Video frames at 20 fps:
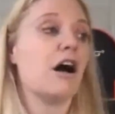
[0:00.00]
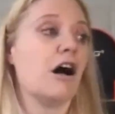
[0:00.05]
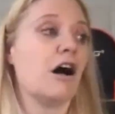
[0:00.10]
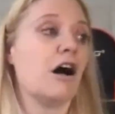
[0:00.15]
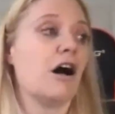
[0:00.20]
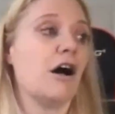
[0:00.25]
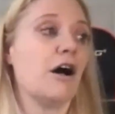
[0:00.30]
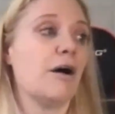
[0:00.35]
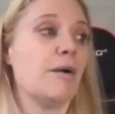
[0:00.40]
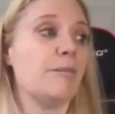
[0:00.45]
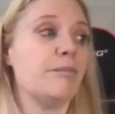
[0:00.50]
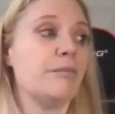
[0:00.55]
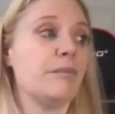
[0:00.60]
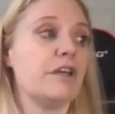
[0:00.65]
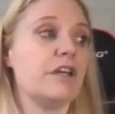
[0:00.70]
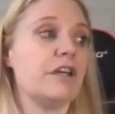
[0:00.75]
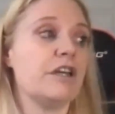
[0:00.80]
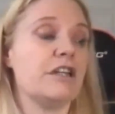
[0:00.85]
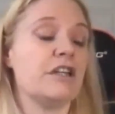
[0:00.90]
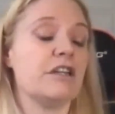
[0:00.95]

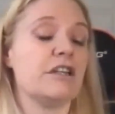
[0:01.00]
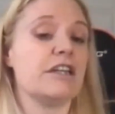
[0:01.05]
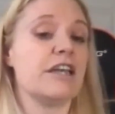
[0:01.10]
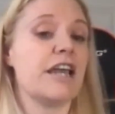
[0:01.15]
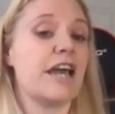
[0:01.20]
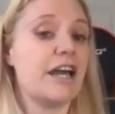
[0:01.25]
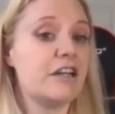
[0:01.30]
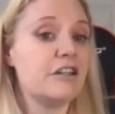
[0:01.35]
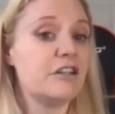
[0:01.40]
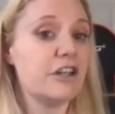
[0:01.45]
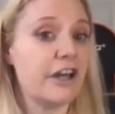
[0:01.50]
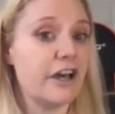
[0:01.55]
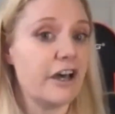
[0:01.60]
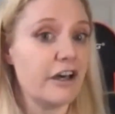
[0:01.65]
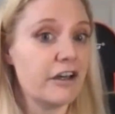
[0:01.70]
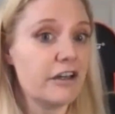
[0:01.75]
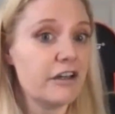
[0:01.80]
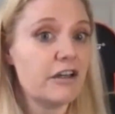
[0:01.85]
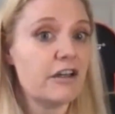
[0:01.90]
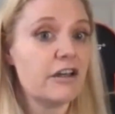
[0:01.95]
In
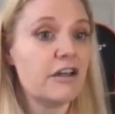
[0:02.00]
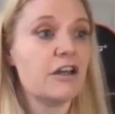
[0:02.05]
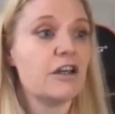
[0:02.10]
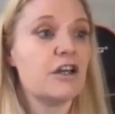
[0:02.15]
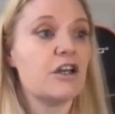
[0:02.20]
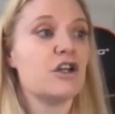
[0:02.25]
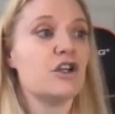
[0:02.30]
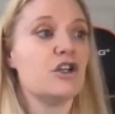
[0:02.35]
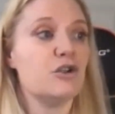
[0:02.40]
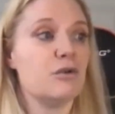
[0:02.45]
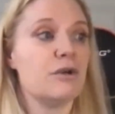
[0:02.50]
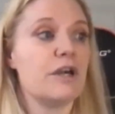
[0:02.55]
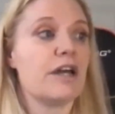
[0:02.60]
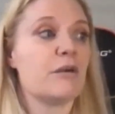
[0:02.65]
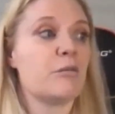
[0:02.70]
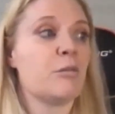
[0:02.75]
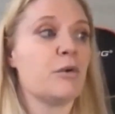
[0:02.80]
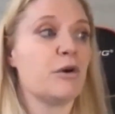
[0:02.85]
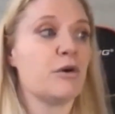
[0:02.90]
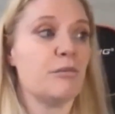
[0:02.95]
Kenya, you get
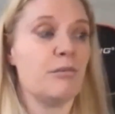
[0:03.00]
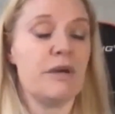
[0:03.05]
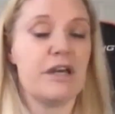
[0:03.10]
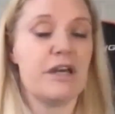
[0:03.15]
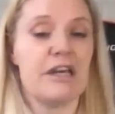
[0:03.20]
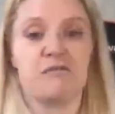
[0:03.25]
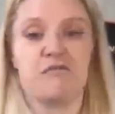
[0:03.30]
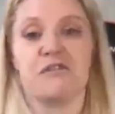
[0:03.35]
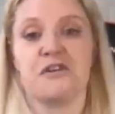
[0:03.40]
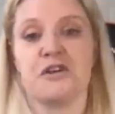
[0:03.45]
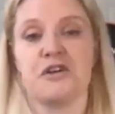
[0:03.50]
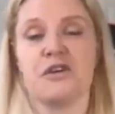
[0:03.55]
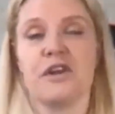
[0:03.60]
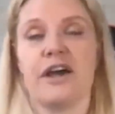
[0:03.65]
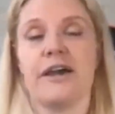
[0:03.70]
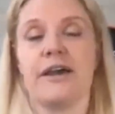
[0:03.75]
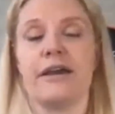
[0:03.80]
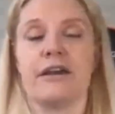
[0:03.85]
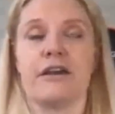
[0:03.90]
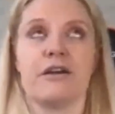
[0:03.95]
a permit for
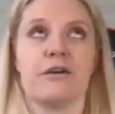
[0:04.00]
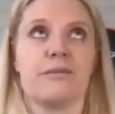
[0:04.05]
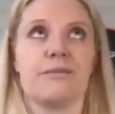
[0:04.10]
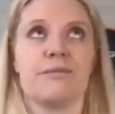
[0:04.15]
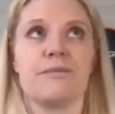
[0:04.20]
like